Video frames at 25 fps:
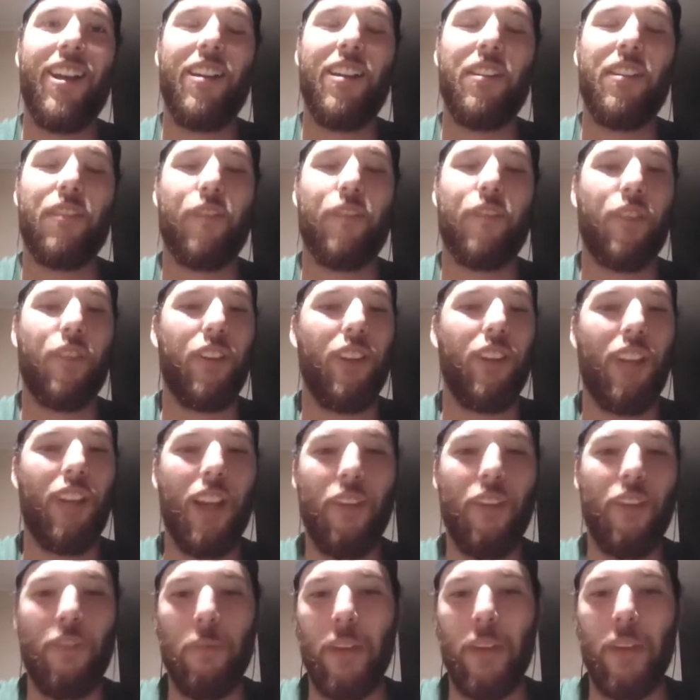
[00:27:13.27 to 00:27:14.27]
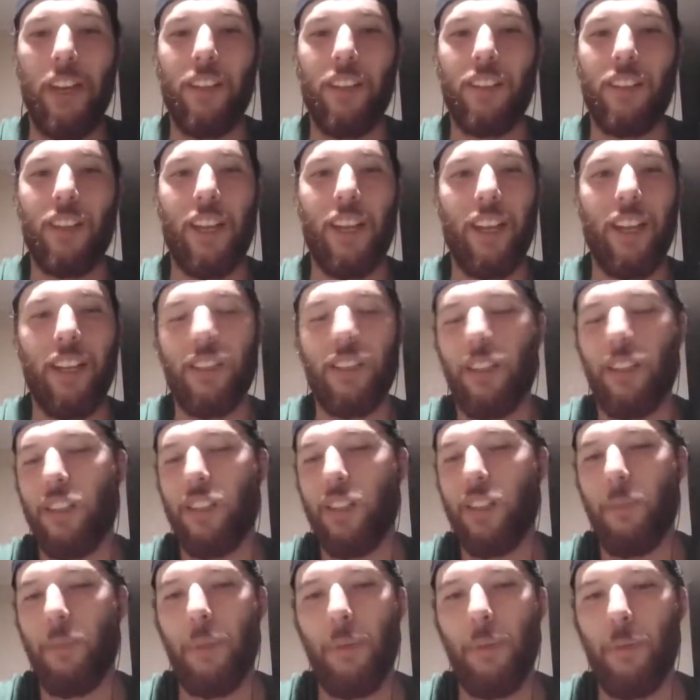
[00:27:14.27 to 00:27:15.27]
for the life of me, it's like
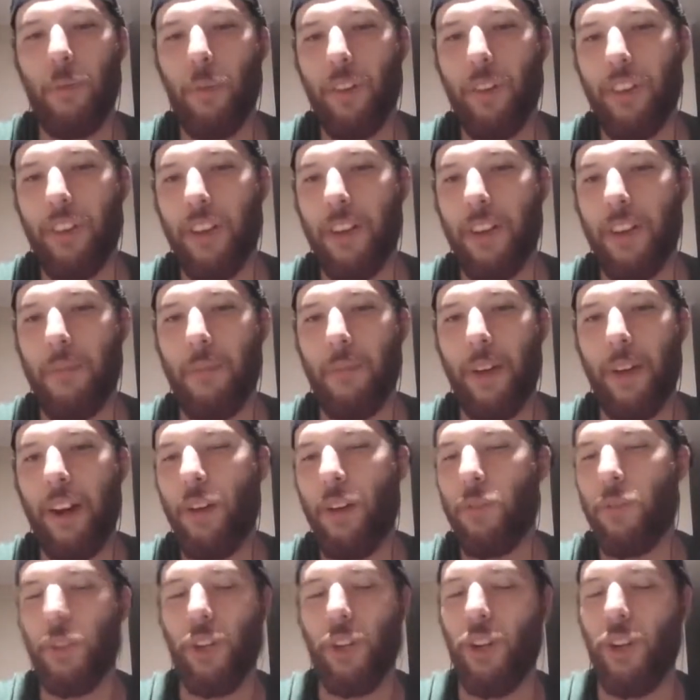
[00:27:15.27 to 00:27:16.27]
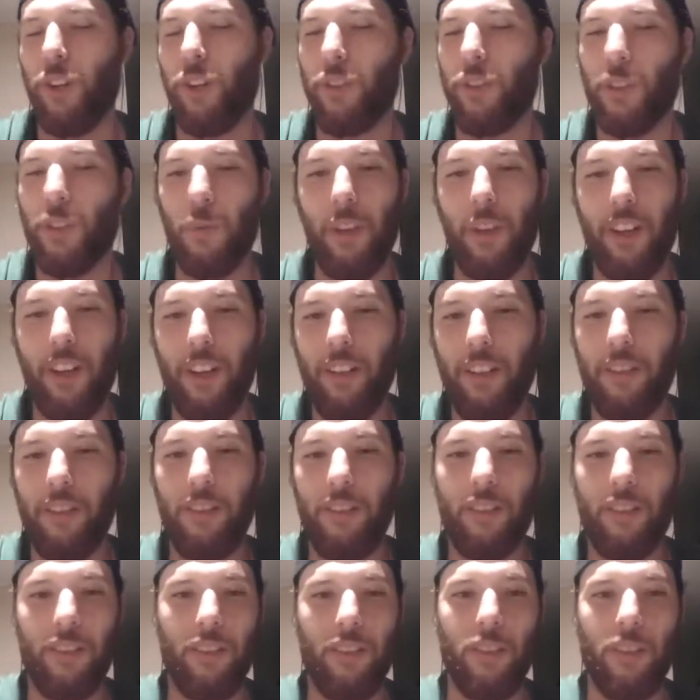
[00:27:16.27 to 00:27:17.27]
some people with I don't know what you call it in
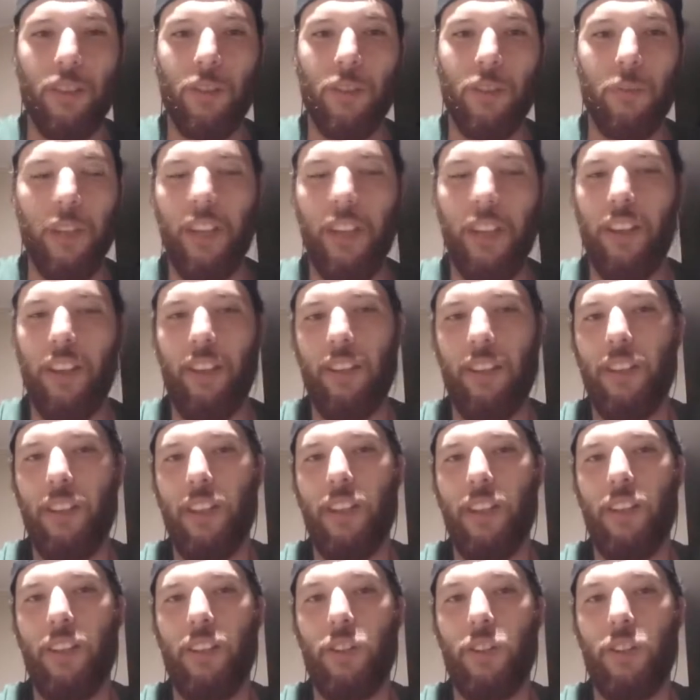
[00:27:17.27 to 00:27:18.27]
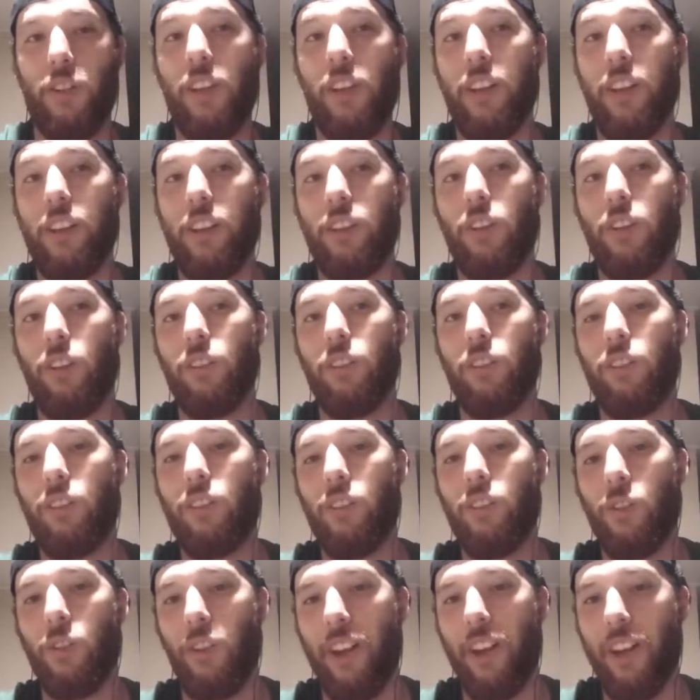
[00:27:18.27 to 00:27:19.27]
Sweden but in Australia it's called
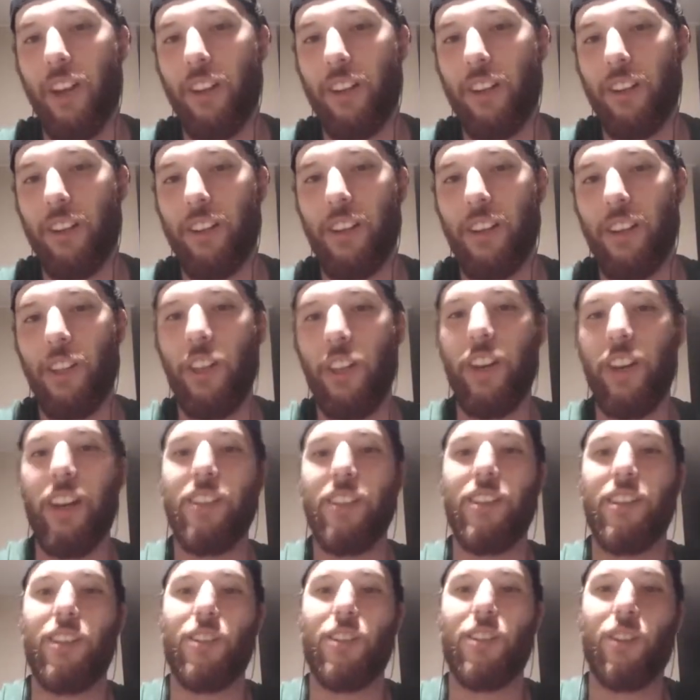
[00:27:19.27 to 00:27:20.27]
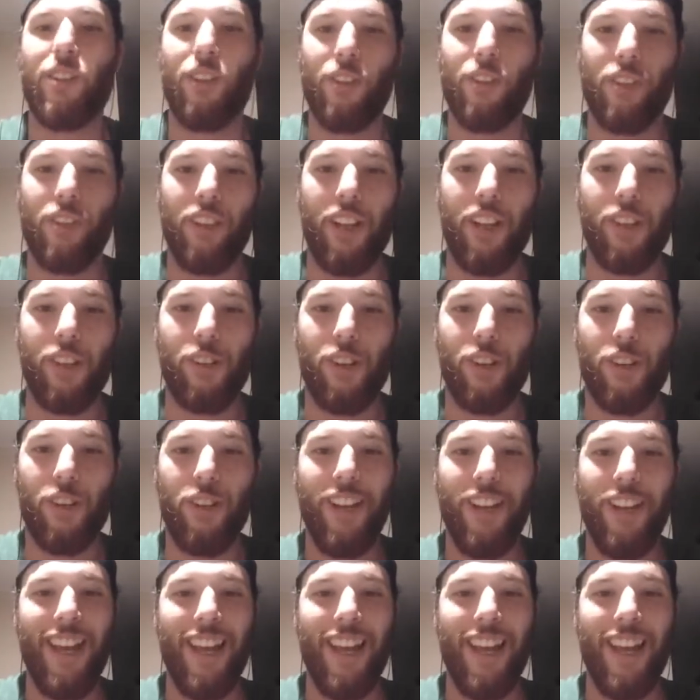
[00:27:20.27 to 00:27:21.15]
coriander. In the United States it's called cilantro.